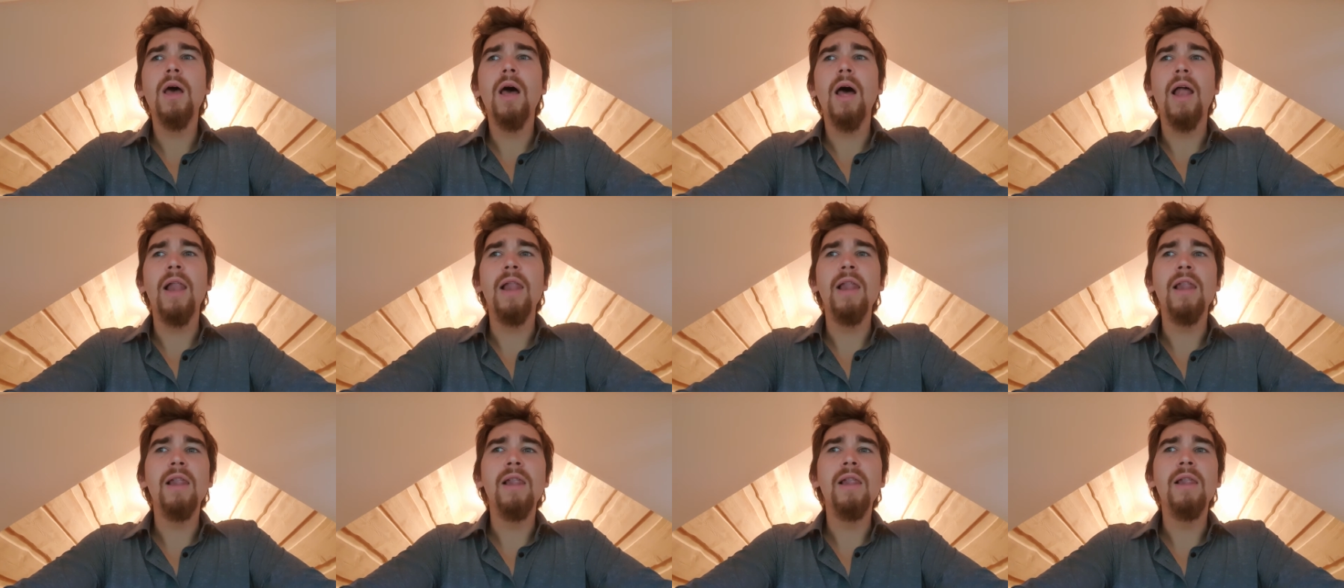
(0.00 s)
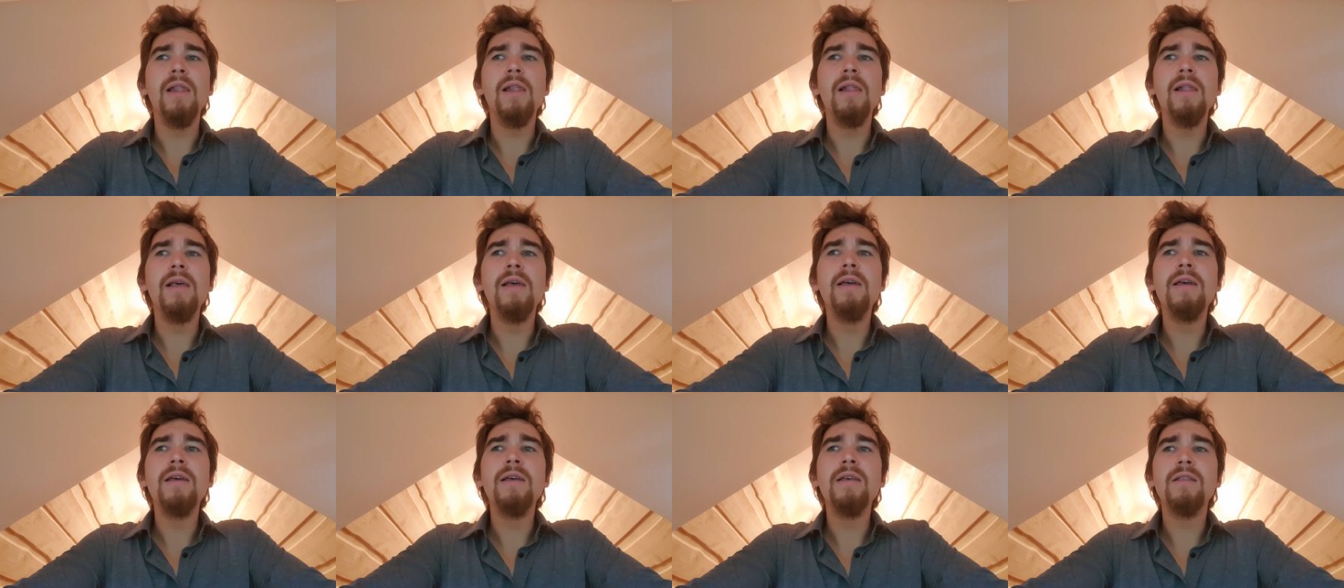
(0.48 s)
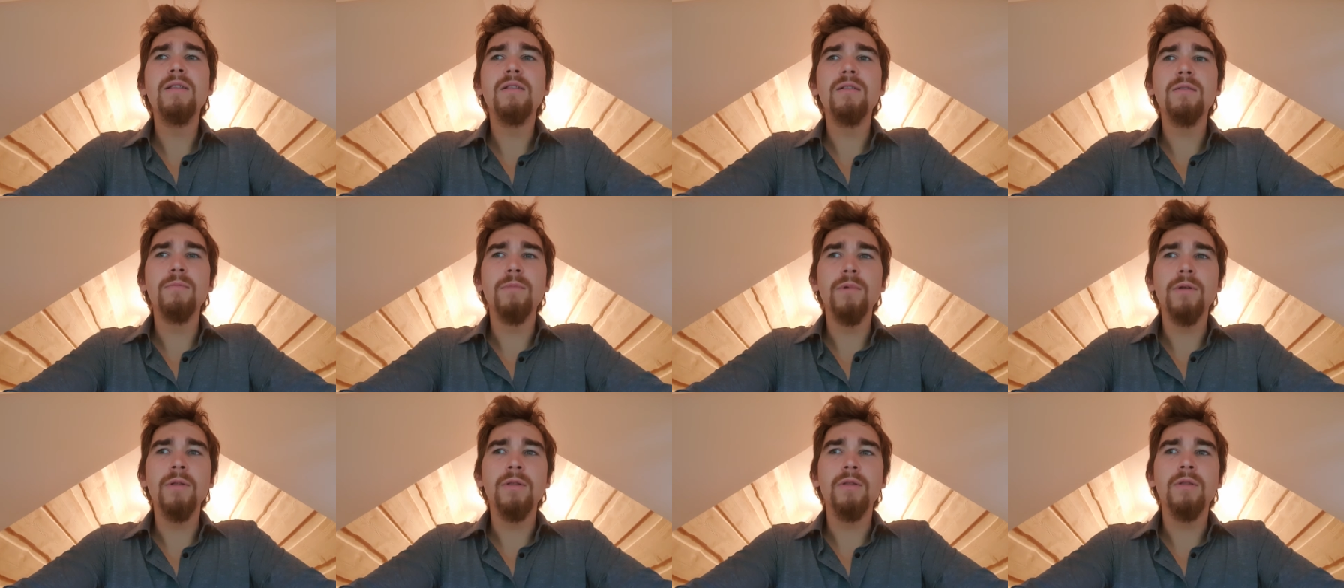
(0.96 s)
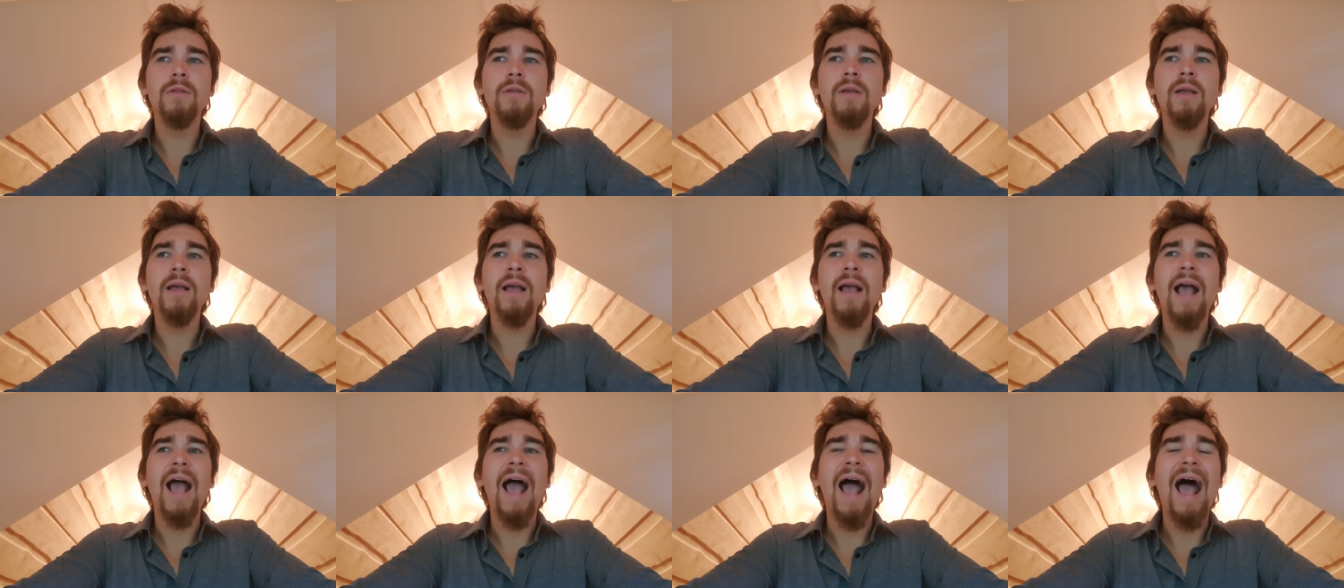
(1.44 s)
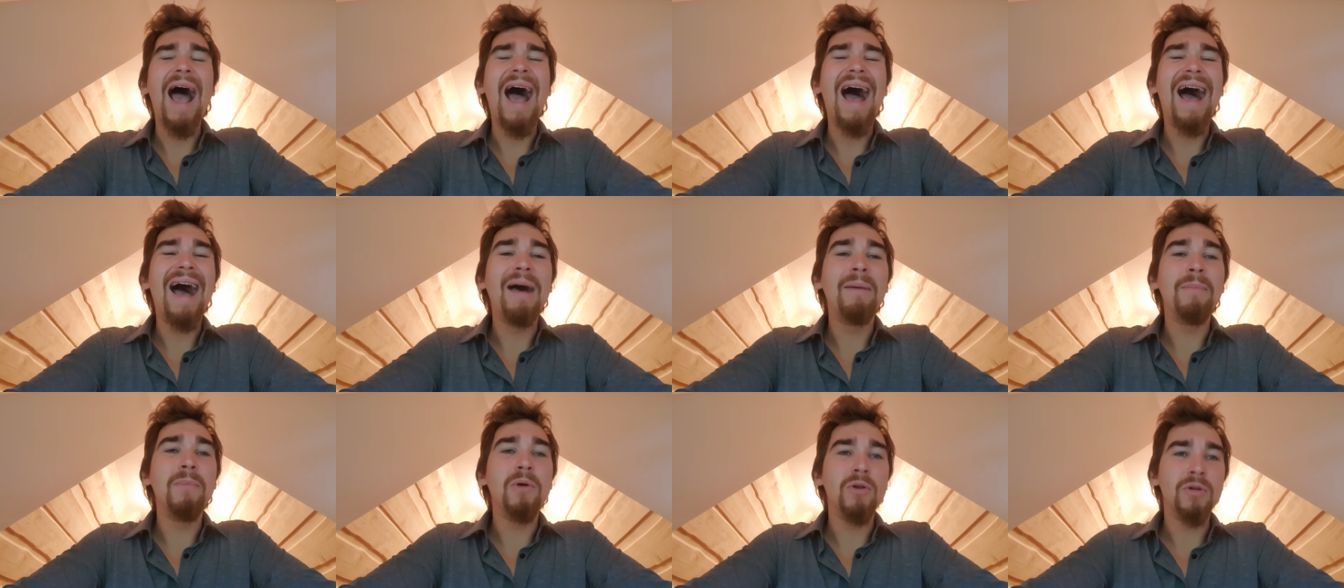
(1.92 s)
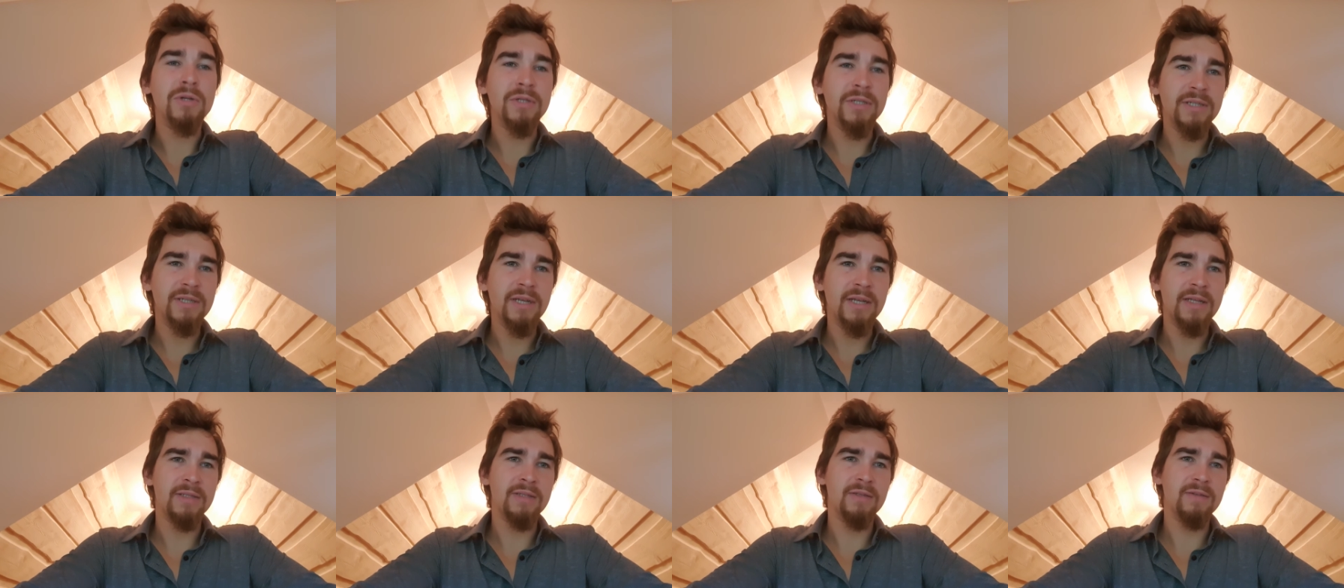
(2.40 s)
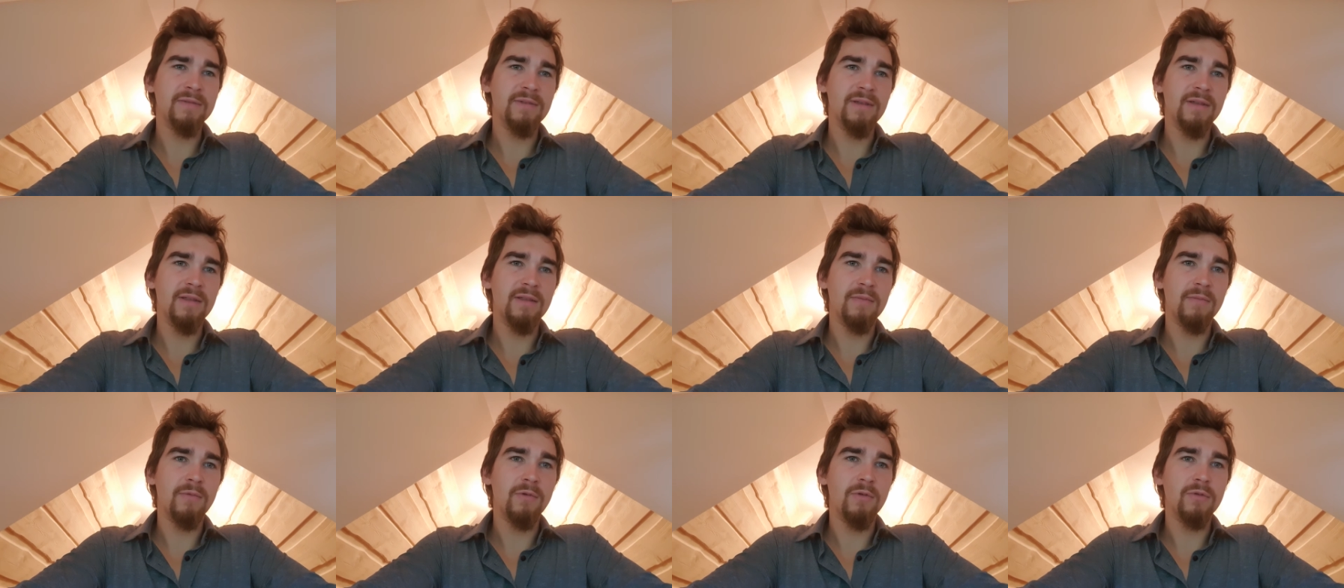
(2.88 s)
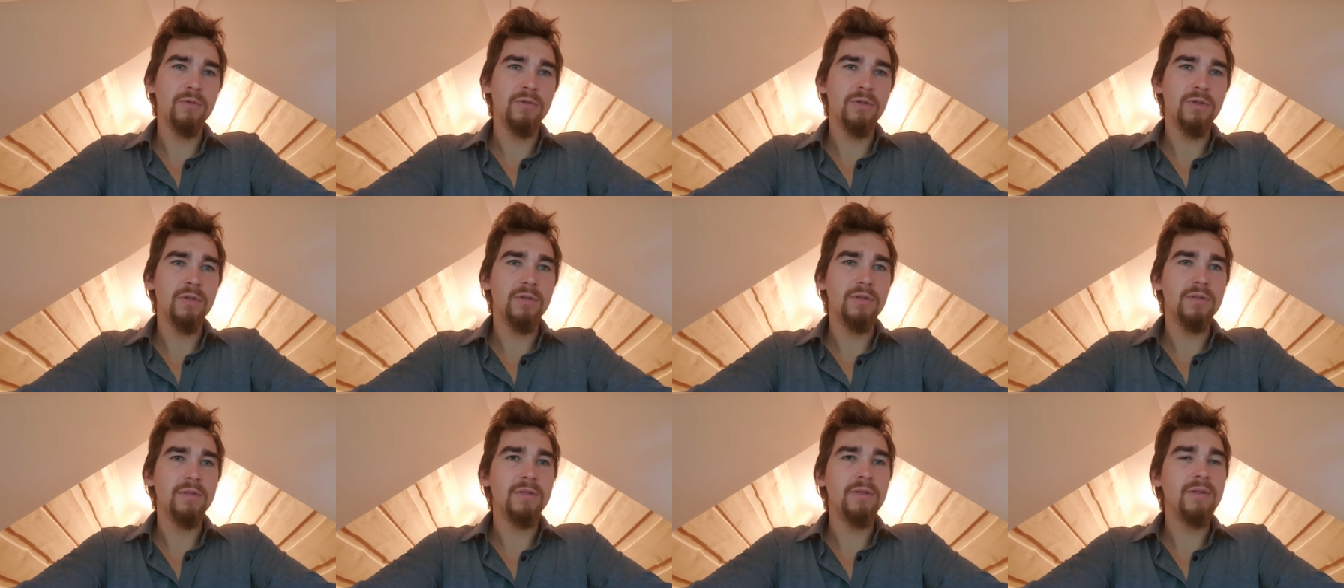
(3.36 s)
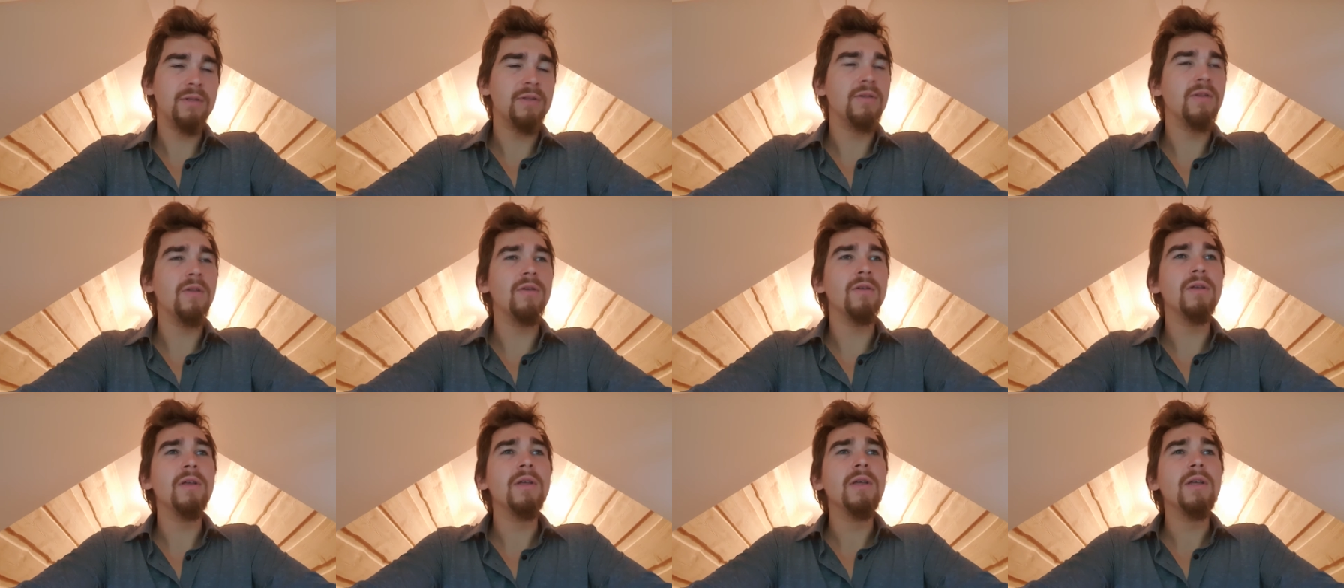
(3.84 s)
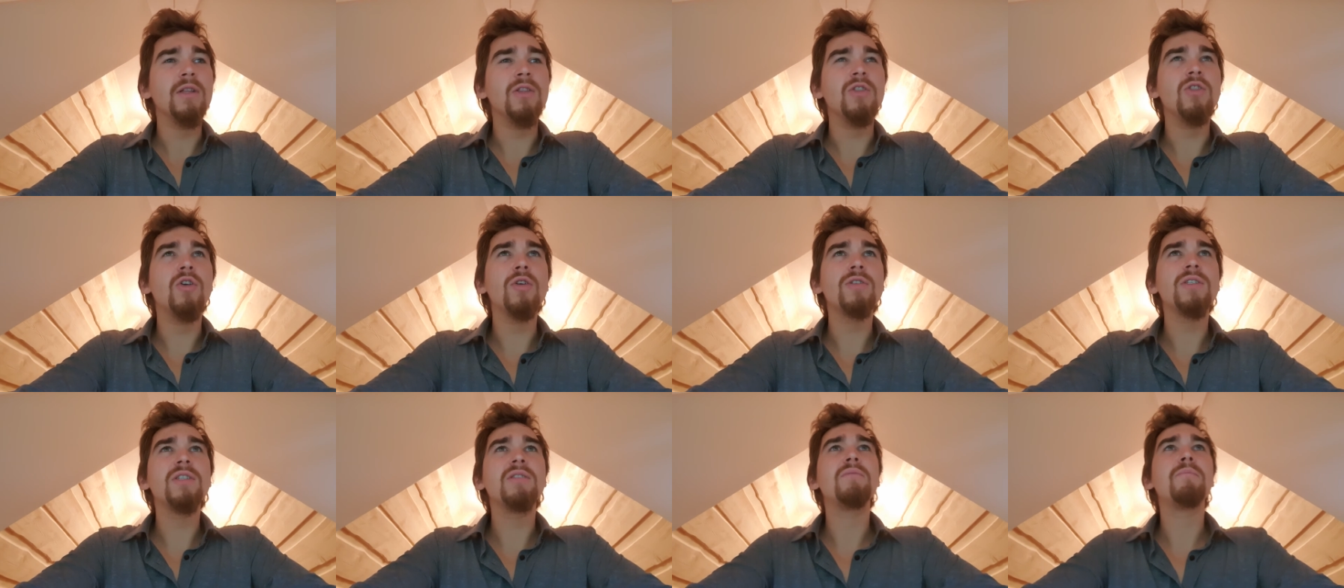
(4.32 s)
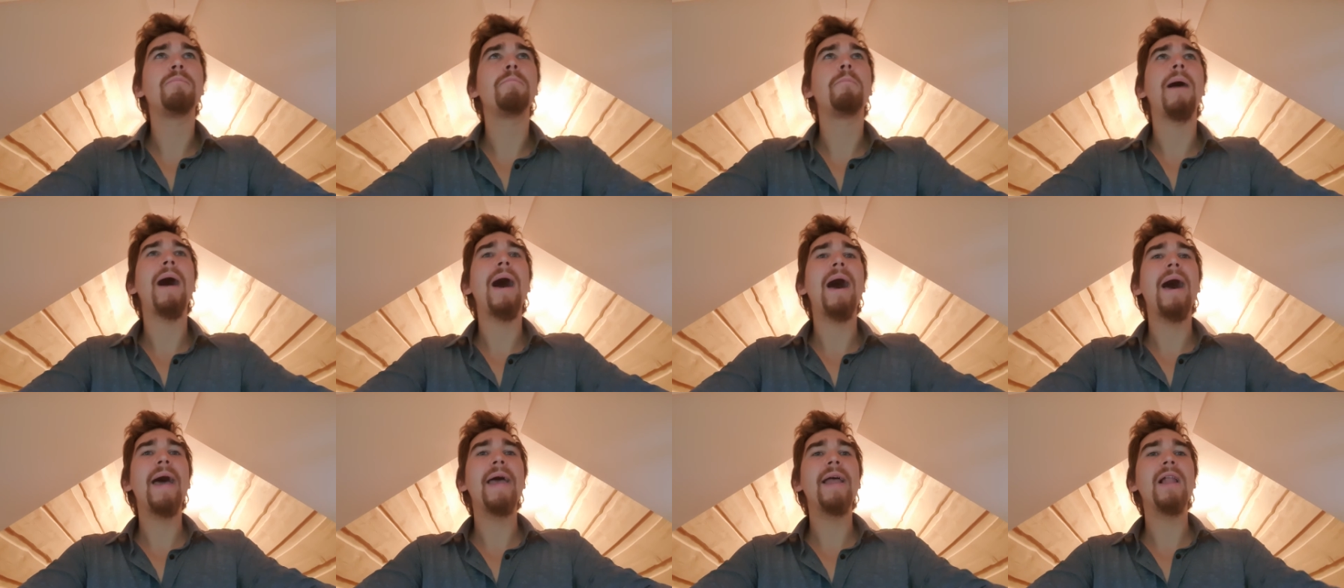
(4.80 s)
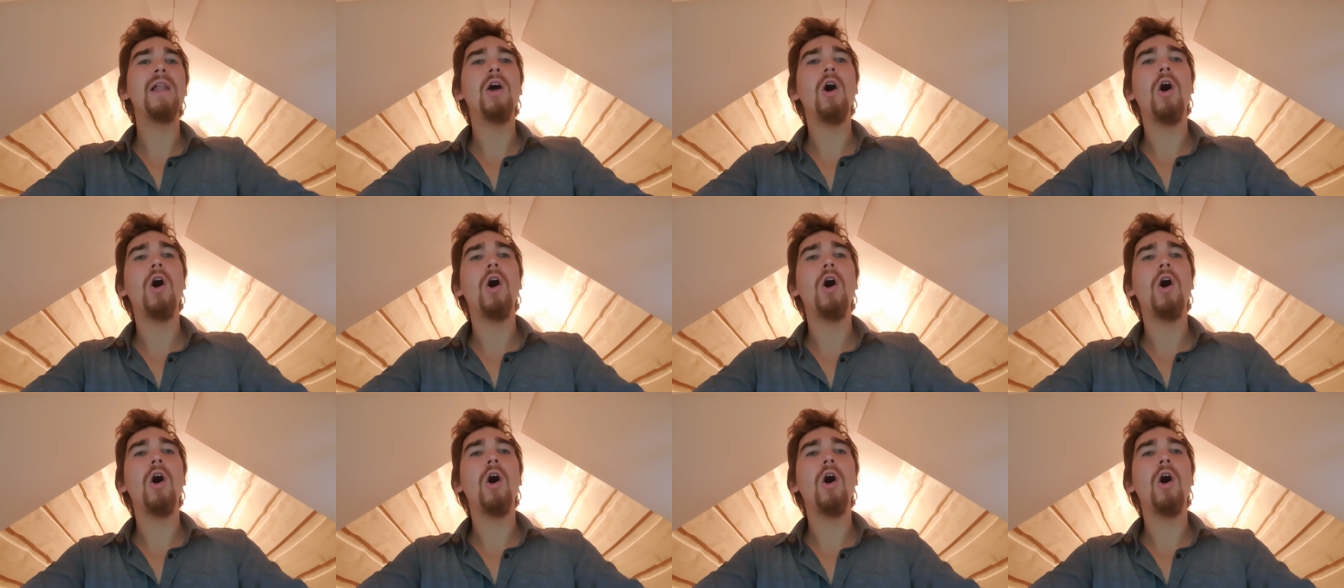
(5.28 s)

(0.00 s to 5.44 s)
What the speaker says: a little bit calmer sense of that emotion. It doesn't pile